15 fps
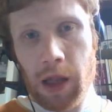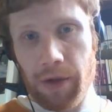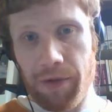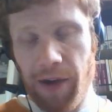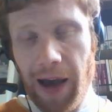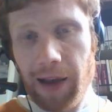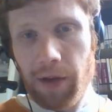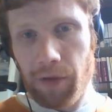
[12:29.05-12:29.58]
The
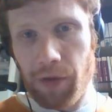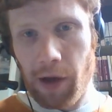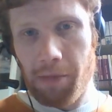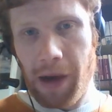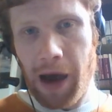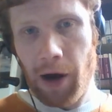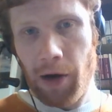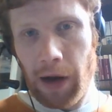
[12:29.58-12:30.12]
fact of the
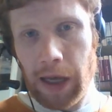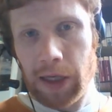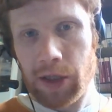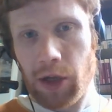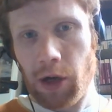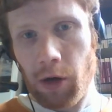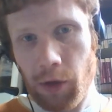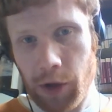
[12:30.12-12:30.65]
matter
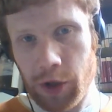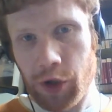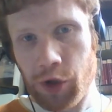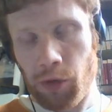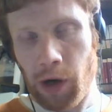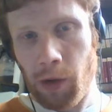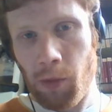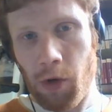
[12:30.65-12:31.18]
is, on the
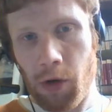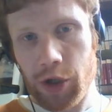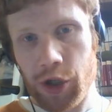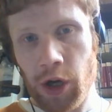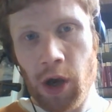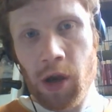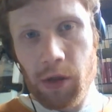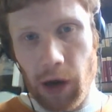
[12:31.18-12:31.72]
Tory
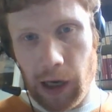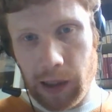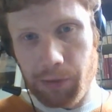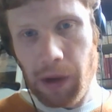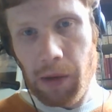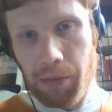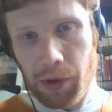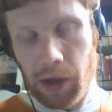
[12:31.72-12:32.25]
watch, there has
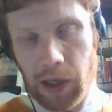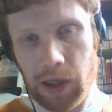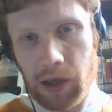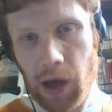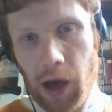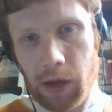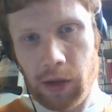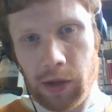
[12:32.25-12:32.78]
been police
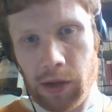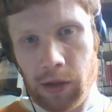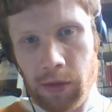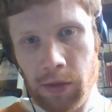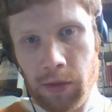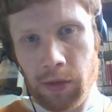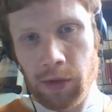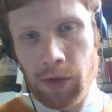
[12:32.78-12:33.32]
cuts.
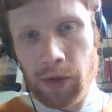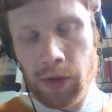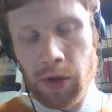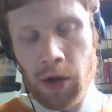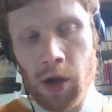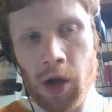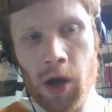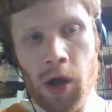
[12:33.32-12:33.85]

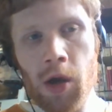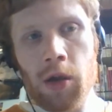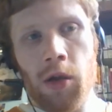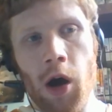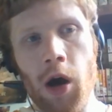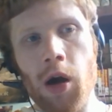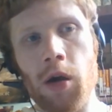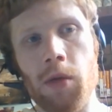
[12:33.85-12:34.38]

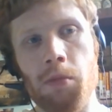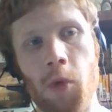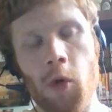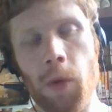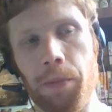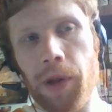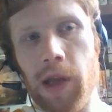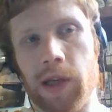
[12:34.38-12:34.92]
Now,
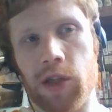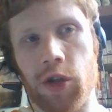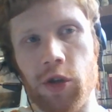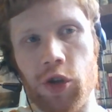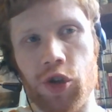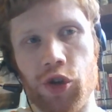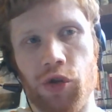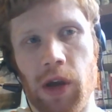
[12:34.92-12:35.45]
more police
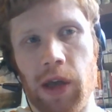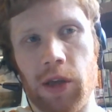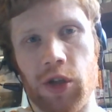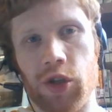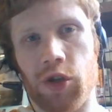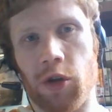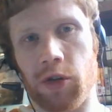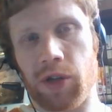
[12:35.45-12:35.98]
on the
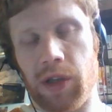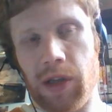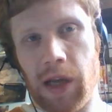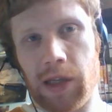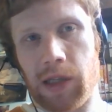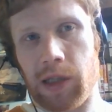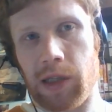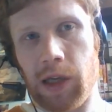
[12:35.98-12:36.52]
streets doesn't
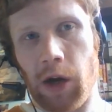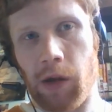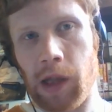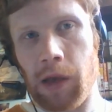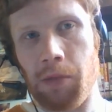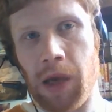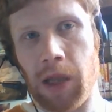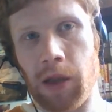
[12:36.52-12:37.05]

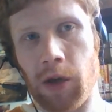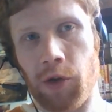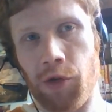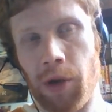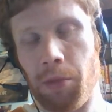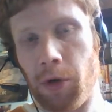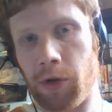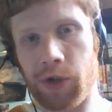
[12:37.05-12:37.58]
necessarily mean that
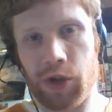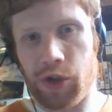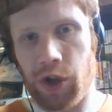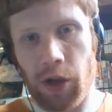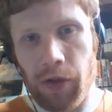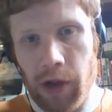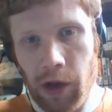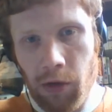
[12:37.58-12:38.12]
criminals are
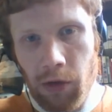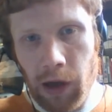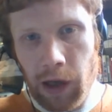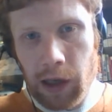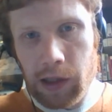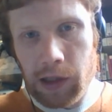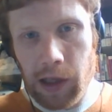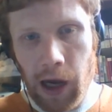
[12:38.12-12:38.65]
suddenly going to
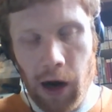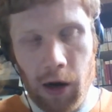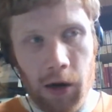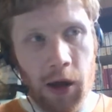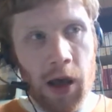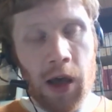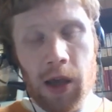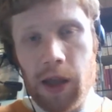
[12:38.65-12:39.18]
get
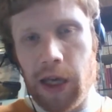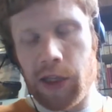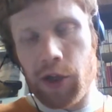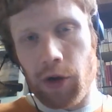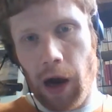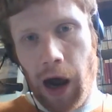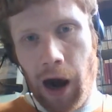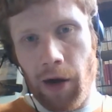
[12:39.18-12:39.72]
scared.
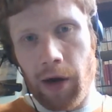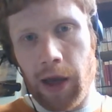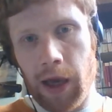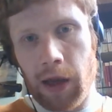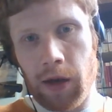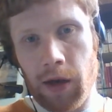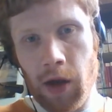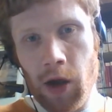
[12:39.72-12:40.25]
These are
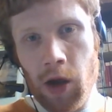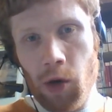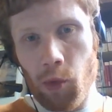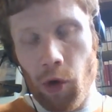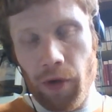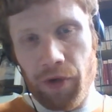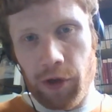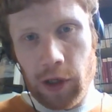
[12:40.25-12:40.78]
arrogant,
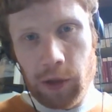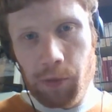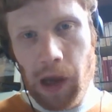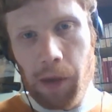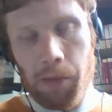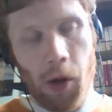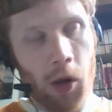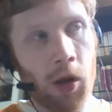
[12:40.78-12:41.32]
ruthless
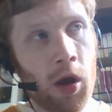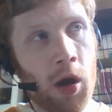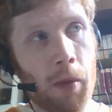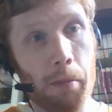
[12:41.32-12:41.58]
people.